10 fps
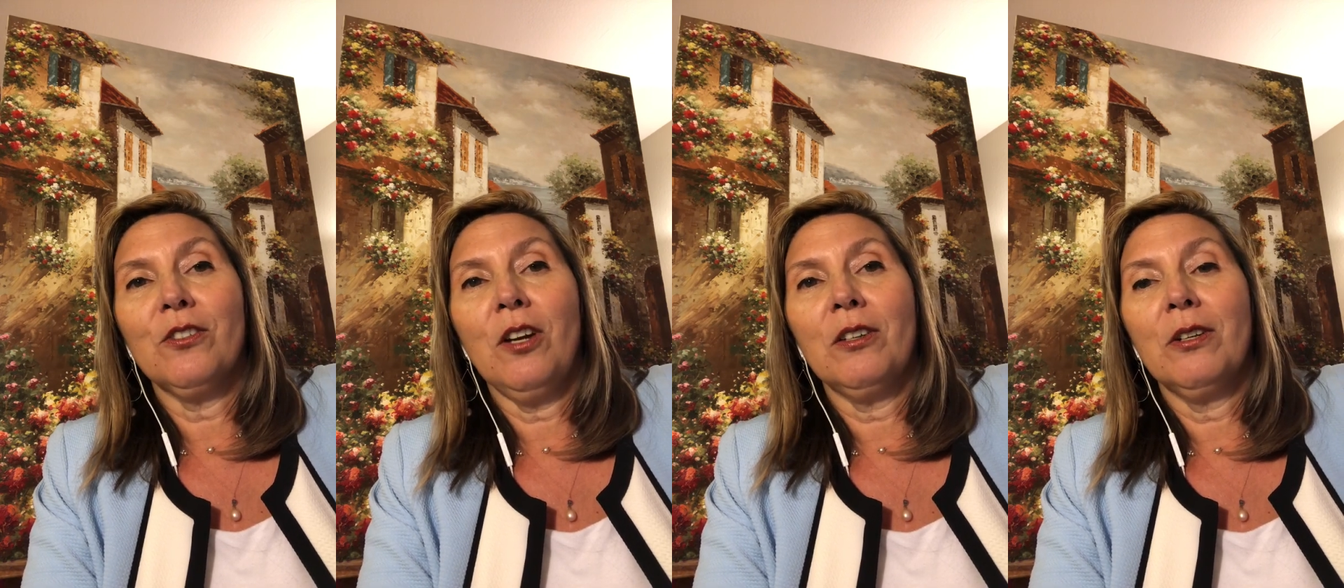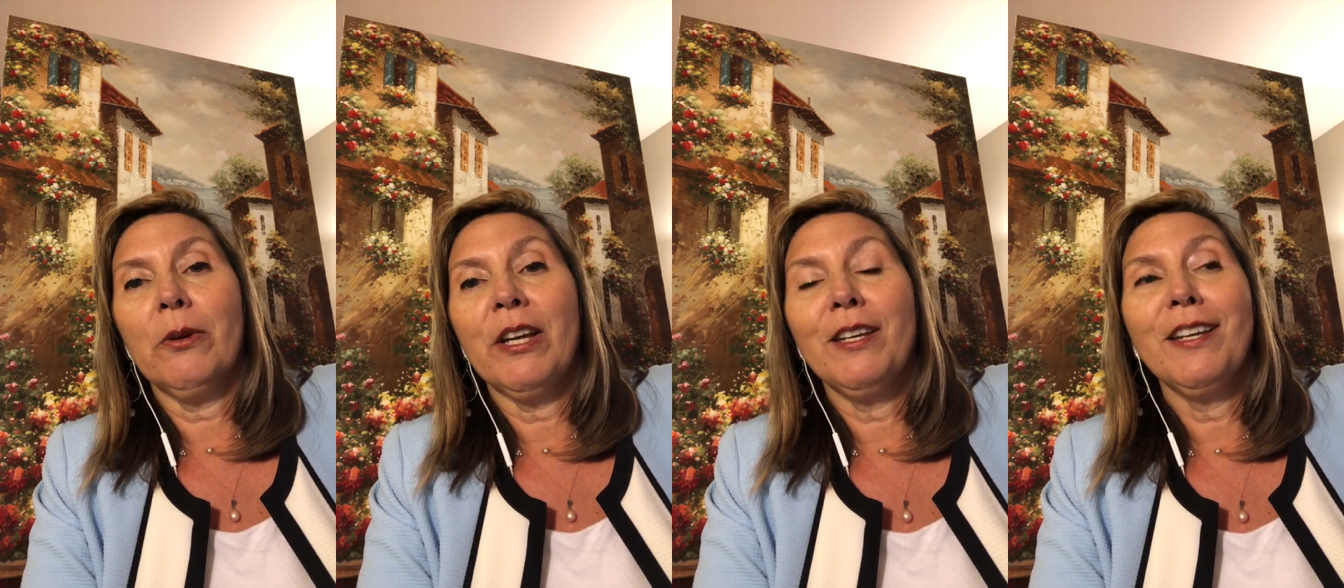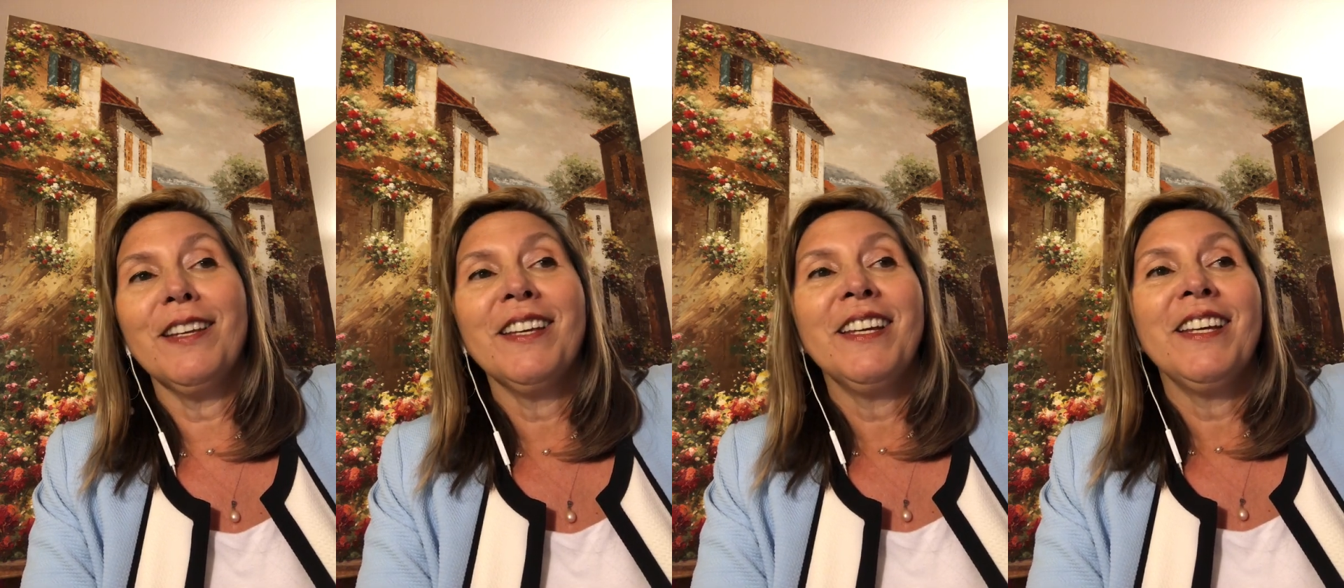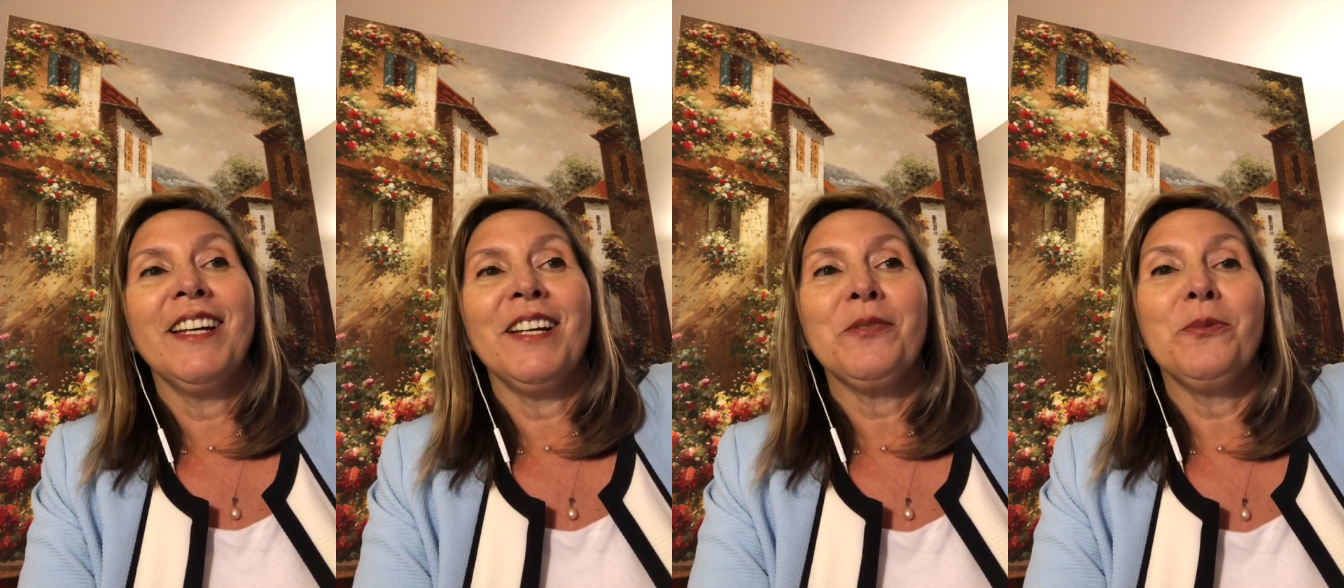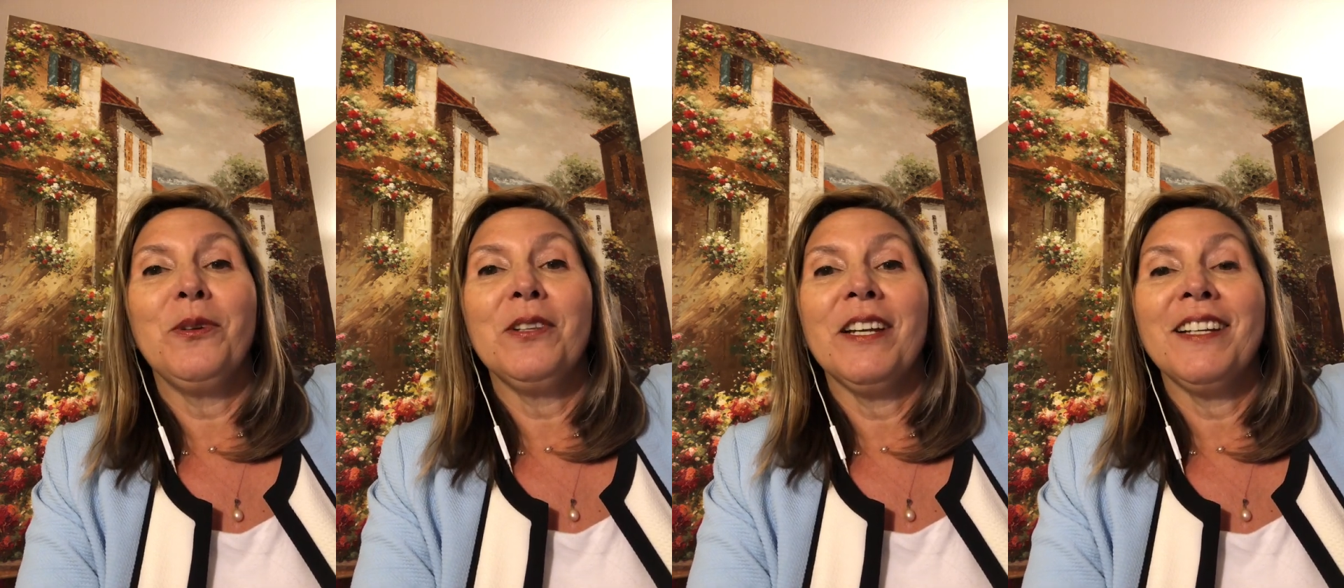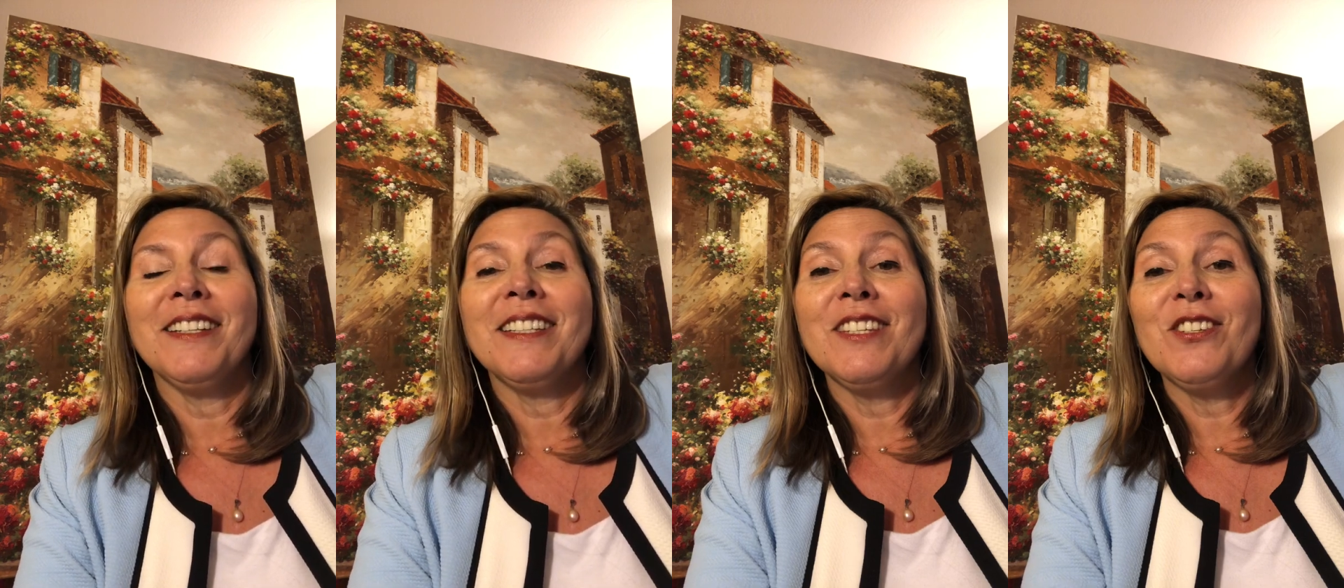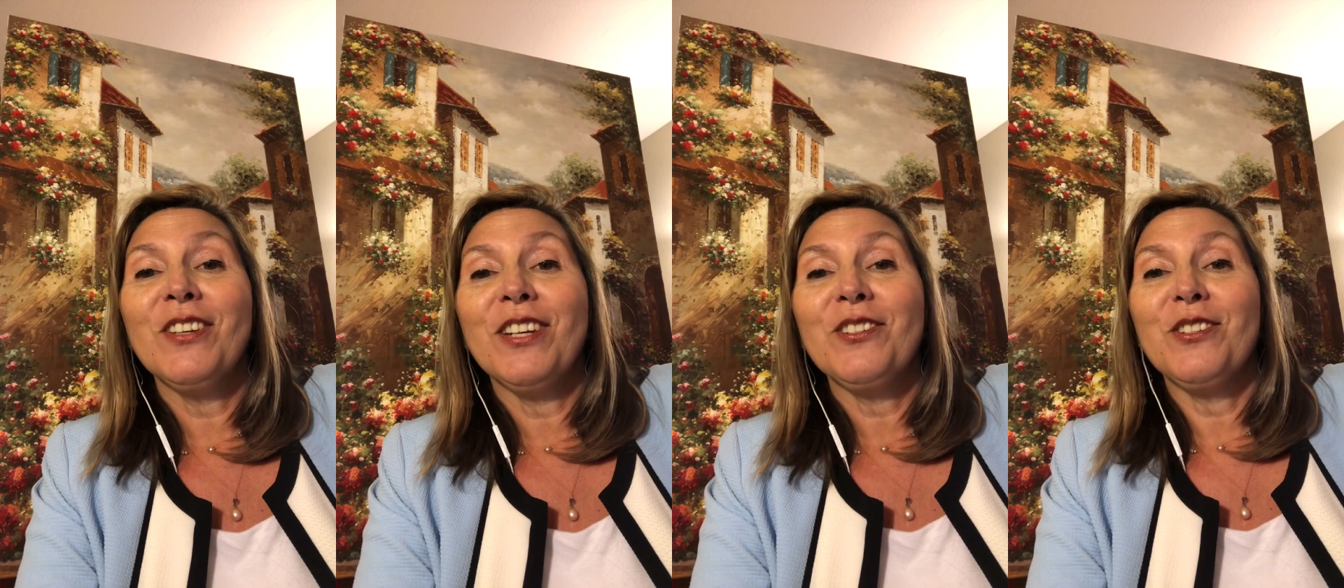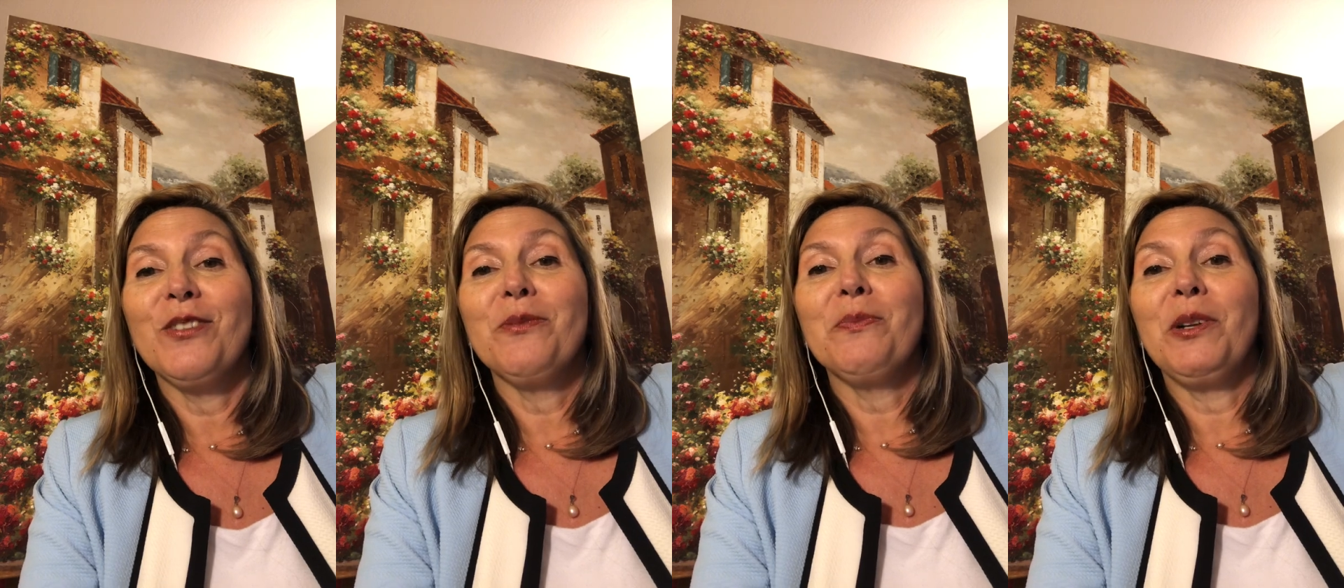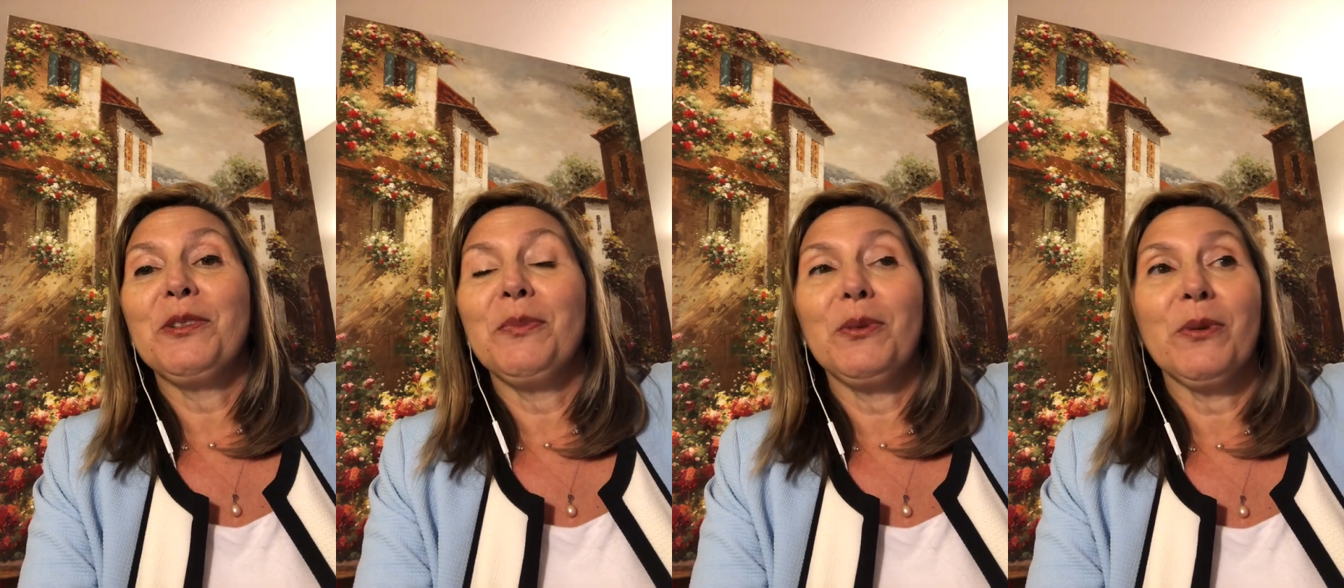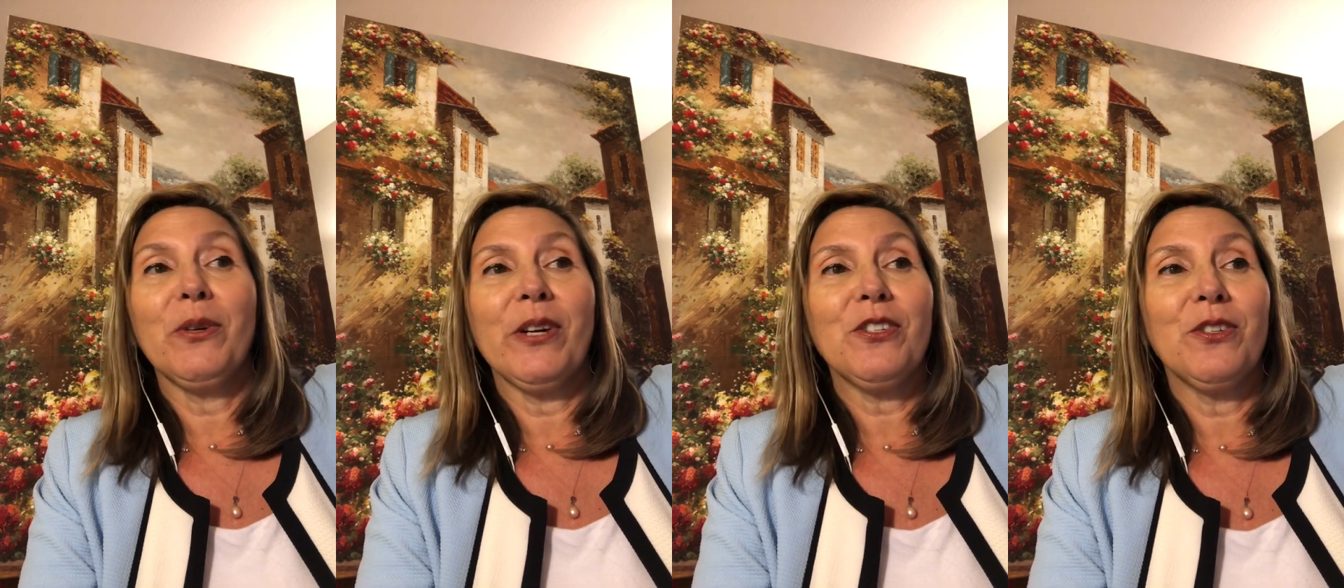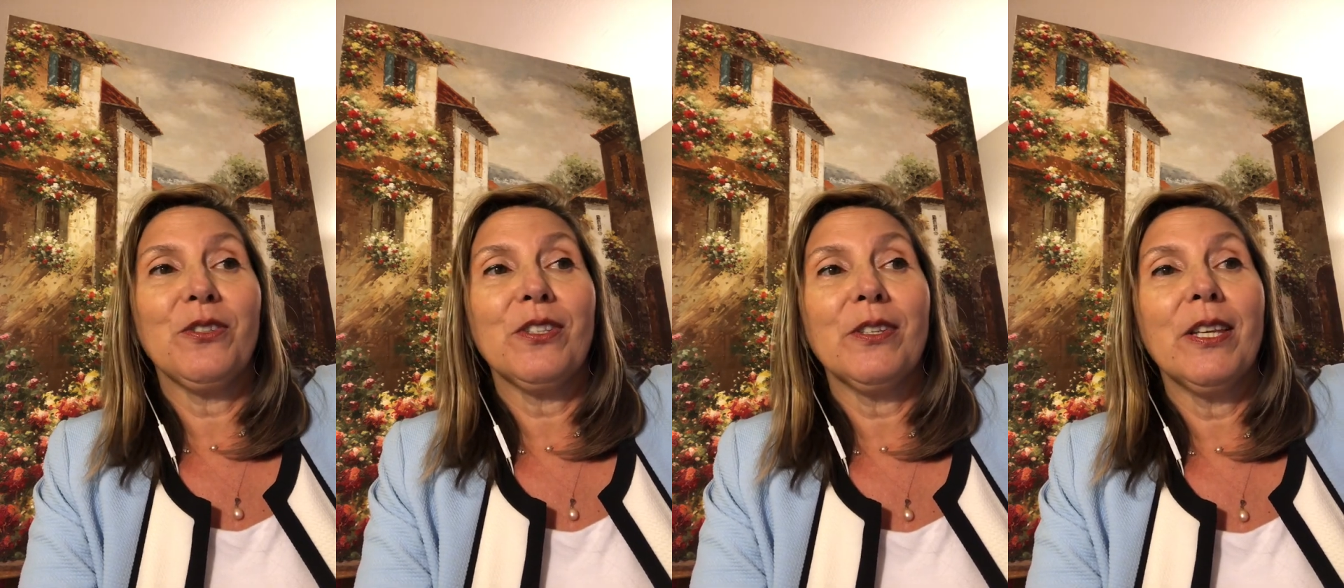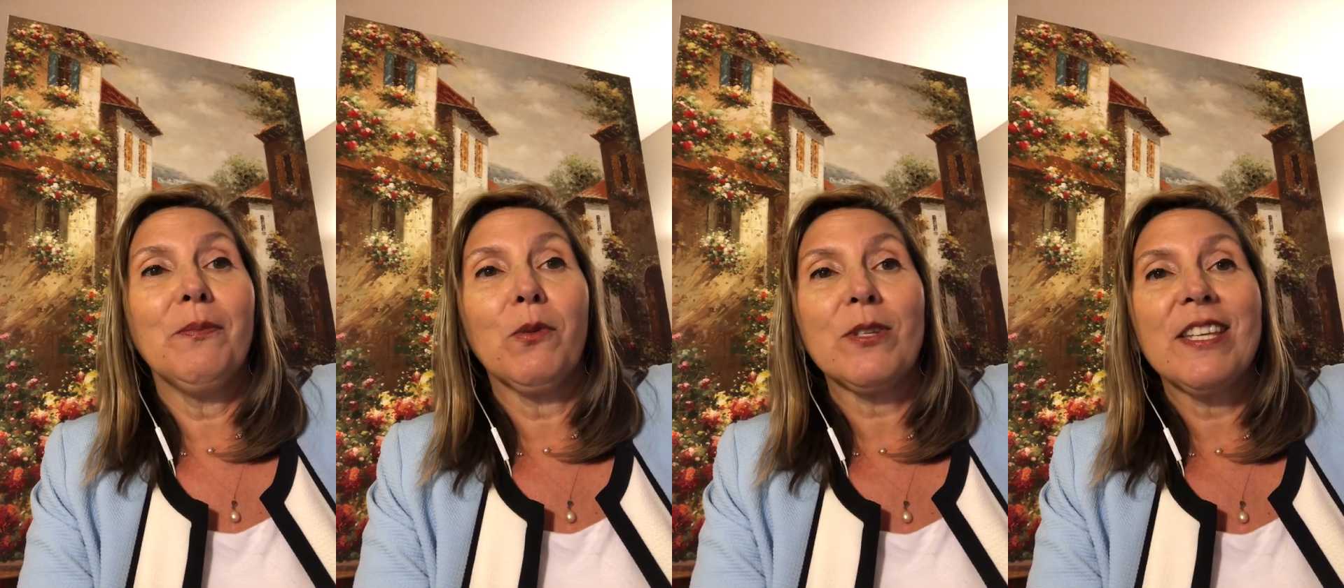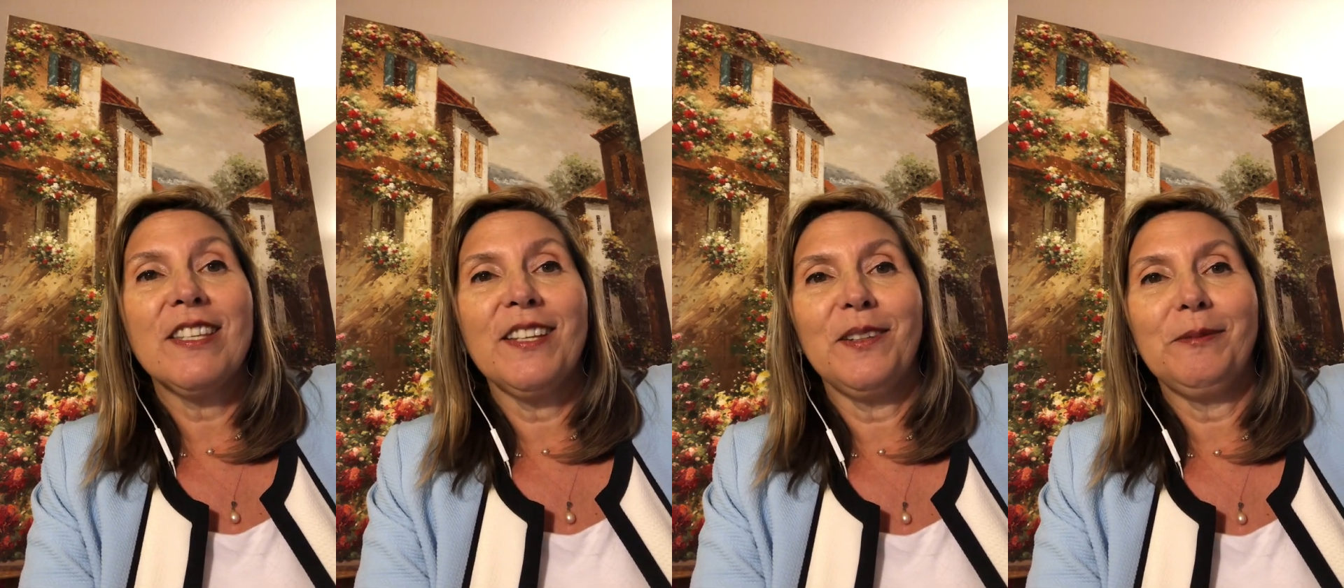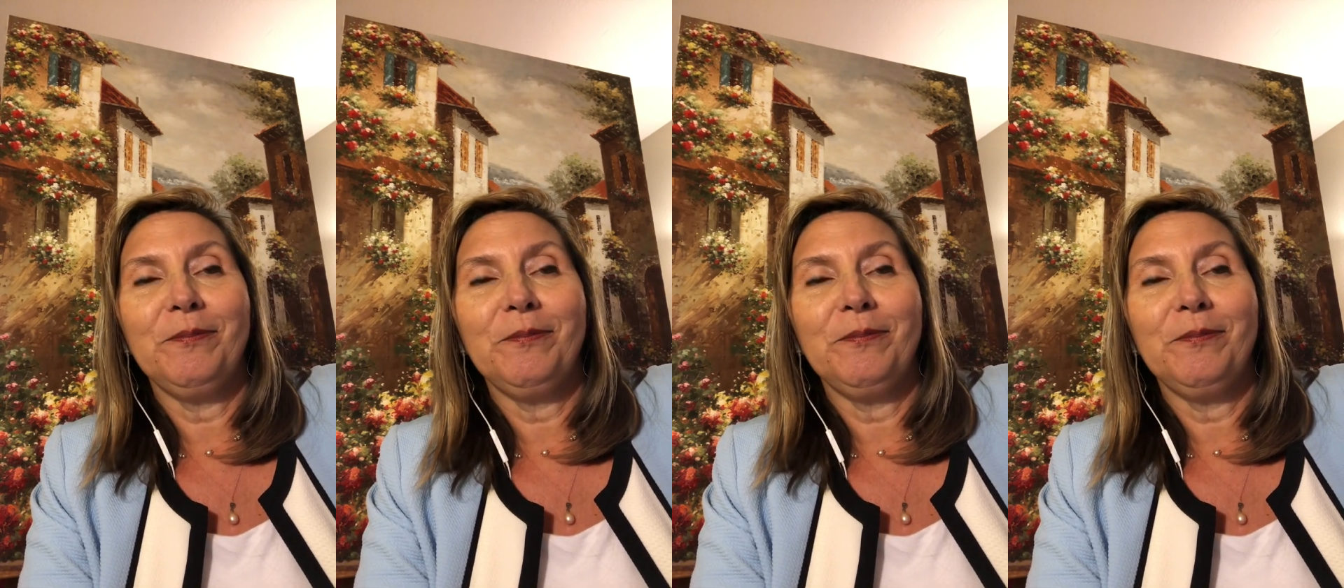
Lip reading: Todd Grande will teach you how to do multiple regressions in more detail.